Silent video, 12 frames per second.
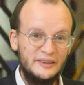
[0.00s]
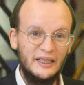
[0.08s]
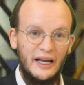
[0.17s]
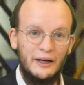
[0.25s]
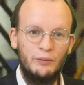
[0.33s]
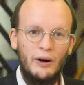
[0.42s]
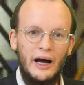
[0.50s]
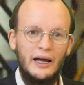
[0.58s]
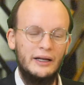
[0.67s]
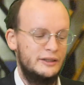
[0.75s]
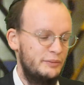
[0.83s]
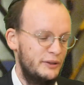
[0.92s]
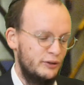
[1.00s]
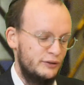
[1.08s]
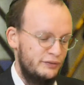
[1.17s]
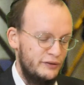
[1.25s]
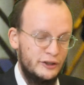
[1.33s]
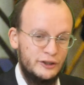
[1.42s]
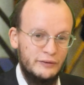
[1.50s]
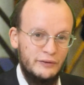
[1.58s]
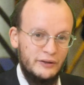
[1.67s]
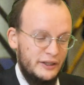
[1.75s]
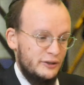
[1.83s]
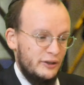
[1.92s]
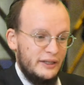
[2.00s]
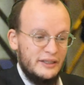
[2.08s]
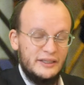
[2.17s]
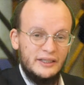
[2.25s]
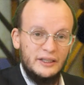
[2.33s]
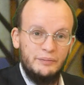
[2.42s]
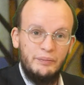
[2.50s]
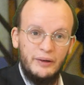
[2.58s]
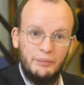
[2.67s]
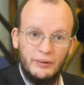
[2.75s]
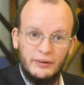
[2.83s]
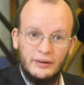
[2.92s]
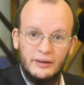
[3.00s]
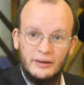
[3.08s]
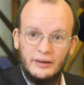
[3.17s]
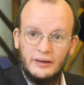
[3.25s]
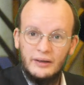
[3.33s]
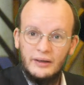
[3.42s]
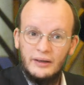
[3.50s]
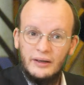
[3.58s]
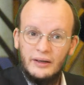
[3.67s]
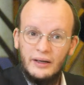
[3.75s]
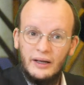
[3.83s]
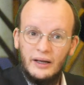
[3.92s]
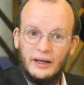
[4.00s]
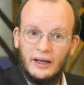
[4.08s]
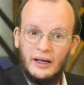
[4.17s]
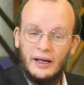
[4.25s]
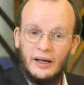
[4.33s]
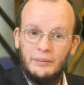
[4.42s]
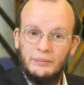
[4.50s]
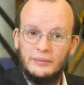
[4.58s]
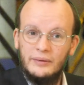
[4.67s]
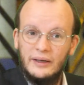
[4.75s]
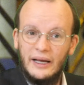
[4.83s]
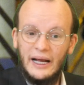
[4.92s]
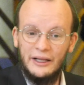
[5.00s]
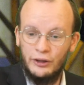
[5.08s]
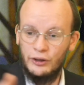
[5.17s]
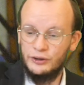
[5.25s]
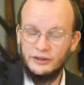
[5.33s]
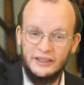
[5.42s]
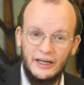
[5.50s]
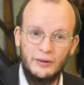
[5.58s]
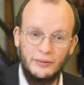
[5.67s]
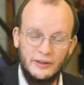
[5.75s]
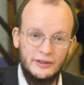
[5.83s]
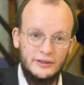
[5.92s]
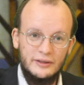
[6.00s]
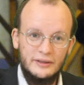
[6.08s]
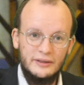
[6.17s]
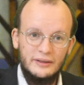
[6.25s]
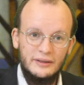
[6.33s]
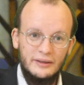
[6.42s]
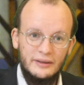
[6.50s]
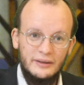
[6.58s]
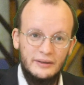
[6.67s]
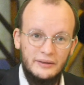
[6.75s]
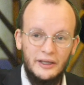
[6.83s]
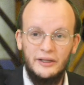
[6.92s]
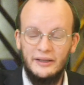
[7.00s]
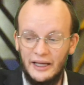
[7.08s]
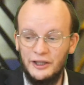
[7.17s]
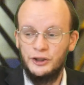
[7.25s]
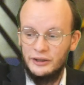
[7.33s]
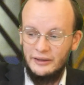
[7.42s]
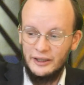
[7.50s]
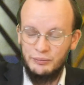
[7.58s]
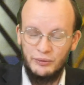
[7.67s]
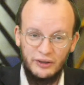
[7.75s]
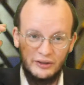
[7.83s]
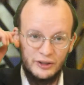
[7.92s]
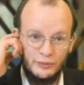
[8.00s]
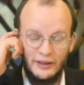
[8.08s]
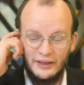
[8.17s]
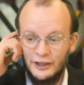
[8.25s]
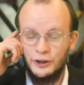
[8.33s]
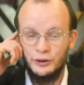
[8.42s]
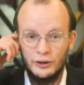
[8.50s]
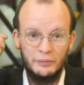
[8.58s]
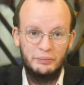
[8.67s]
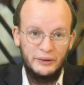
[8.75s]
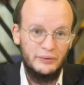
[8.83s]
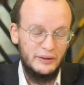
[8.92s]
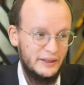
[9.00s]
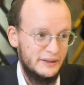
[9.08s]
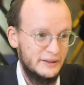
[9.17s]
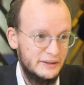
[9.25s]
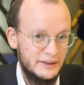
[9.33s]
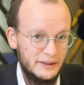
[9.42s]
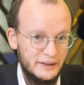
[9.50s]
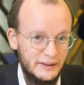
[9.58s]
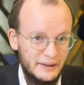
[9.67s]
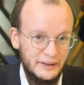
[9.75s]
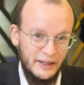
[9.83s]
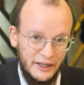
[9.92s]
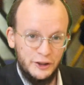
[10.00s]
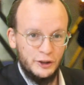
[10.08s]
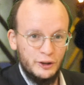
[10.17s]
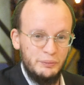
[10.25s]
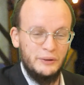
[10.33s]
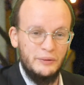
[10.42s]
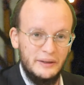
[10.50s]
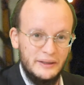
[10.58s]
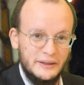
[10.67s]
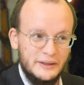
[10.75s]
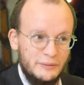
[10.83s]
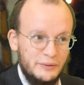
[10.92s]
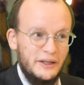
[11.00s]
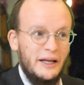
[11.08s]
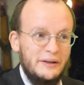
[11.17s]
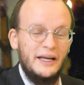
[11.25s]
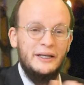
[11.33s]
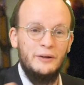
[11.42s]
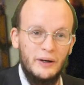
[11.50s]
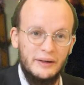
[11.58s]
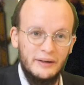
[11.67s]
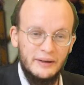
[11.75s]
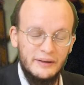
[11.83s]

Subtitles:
And why? It's because, first of all, these are innocent people, and those are terrorists. Let's put it this way: they shouldn't be released. They should be released without anyone.